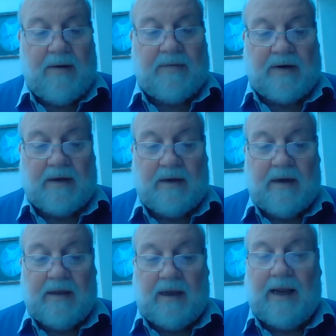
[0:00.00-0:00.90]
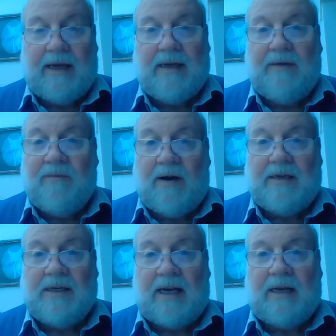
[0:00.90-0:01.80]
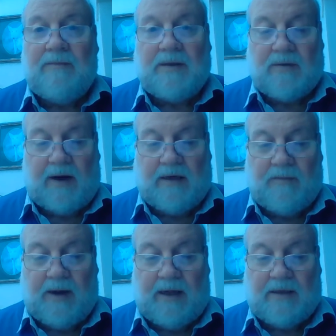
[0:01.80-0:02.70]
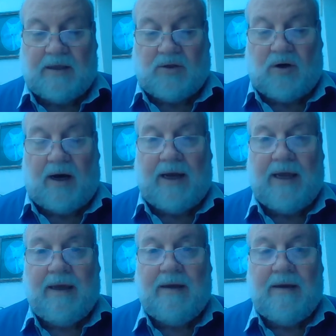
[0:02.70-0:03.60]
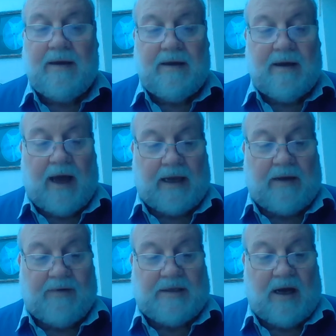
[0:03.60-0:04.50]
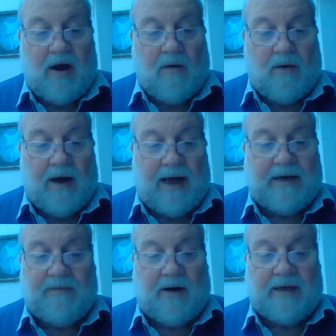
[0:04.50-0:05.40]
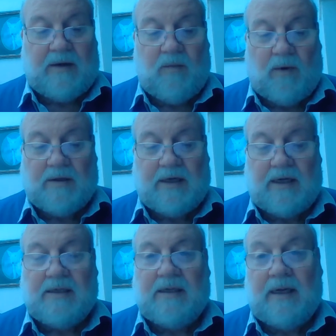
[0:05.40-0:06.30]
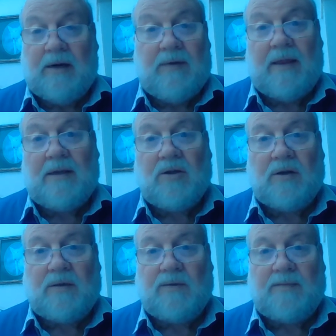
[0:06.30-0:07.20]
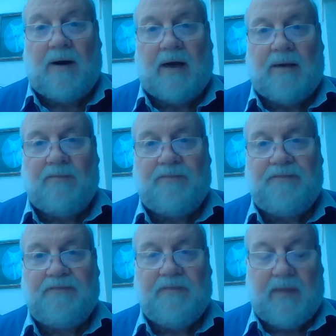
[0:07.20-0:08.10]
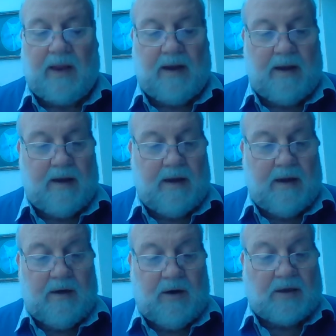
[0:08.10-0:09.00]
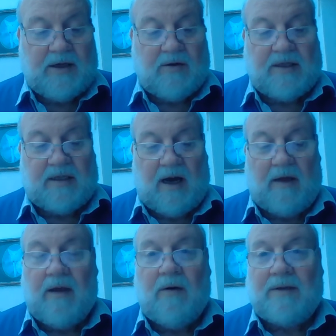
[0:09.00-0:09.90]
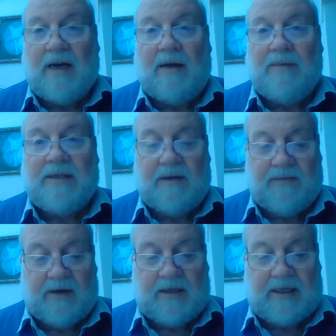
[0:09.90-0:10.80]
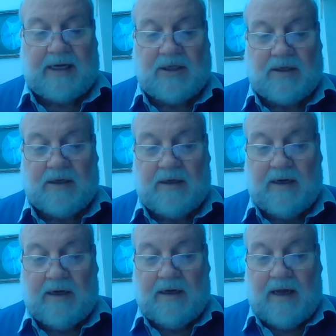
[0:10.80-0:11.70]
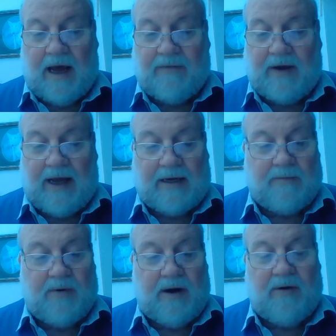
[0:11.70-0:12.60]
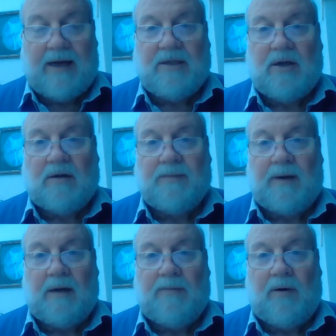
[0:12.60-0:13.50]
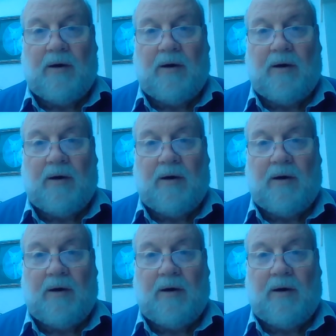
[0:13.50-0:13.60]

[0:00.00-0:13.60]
However, the lady very gently persuaded me to try and give it a go, and if I didn't want to continue, then the choice was mine. Not a good start though, as I missed the first session, having had a pre-arranged hospital